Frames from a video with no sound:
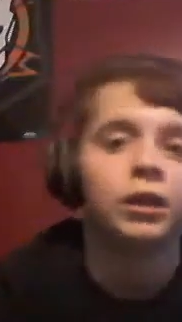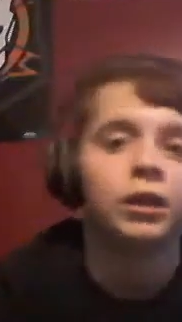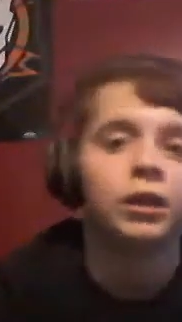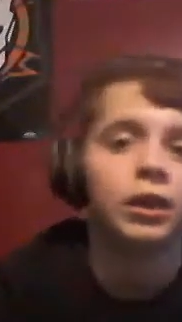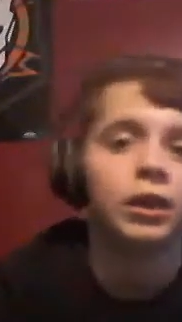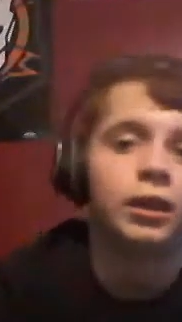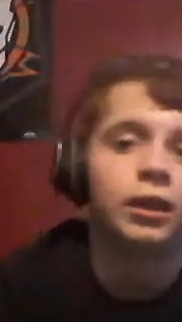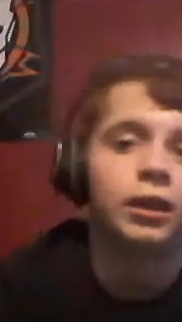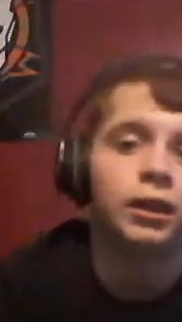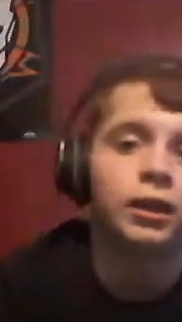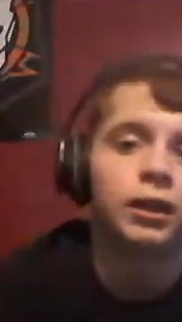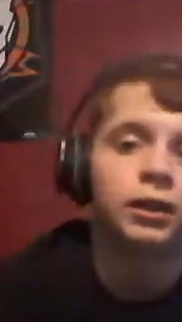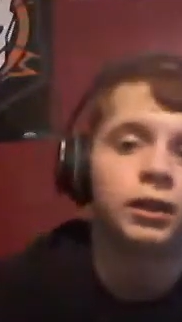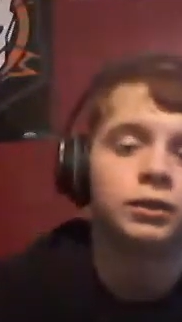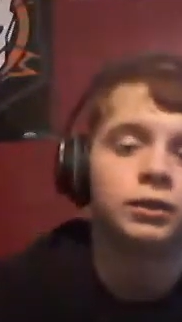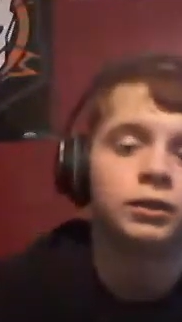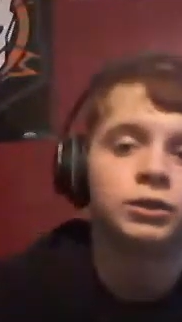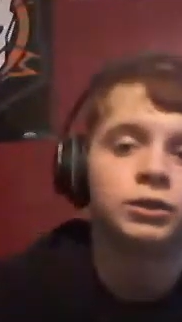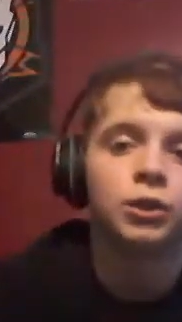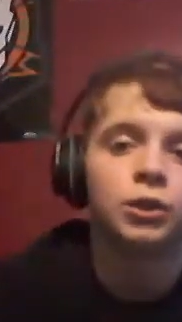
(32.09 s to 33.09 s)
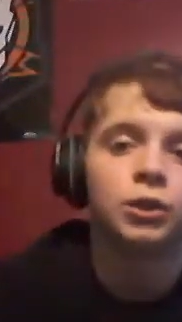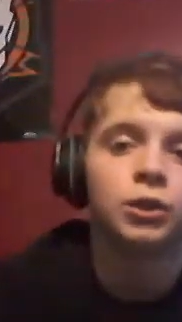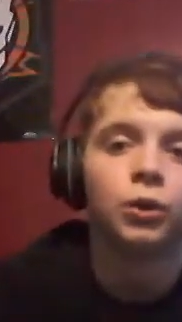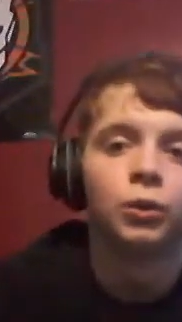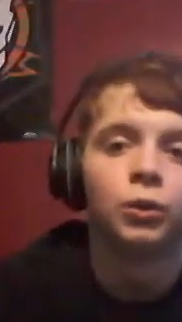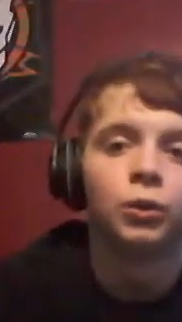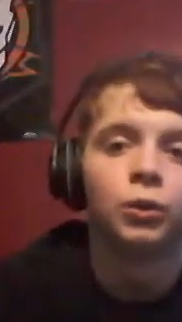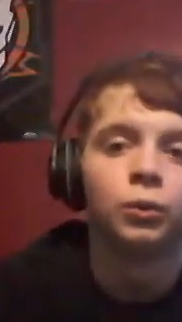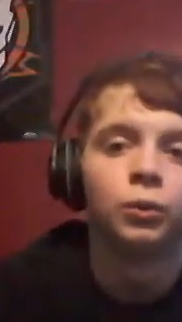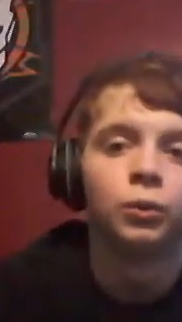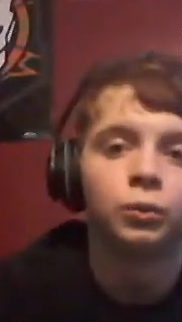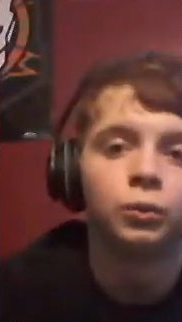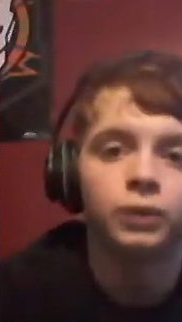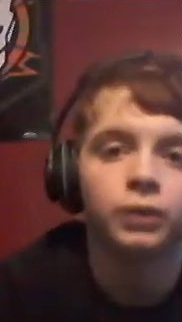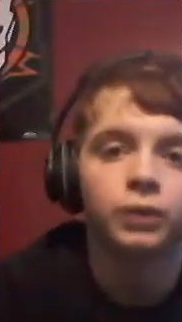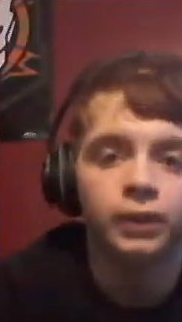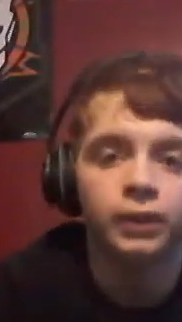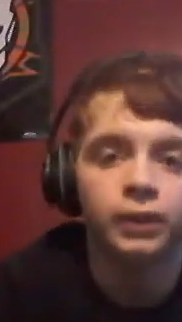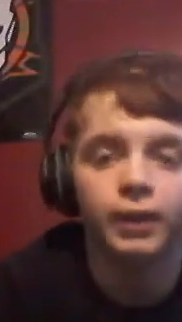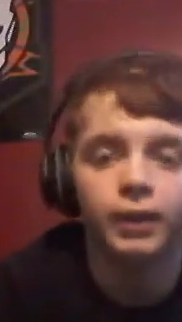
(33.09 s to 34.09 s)
and so,
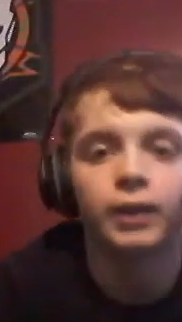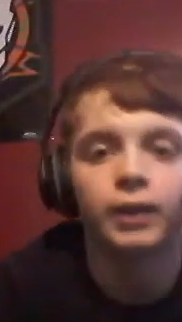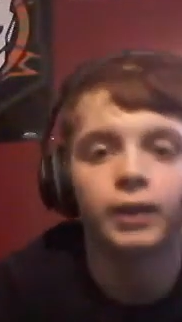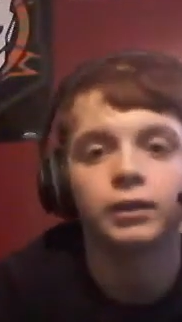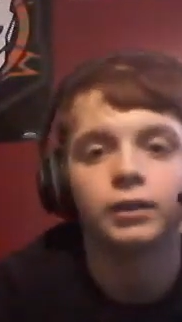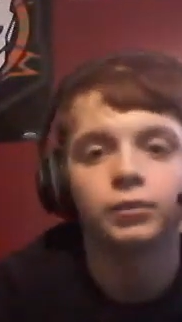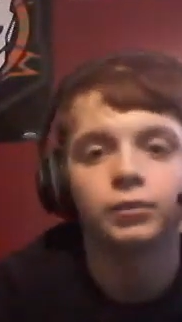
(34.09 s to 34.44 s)
yeah,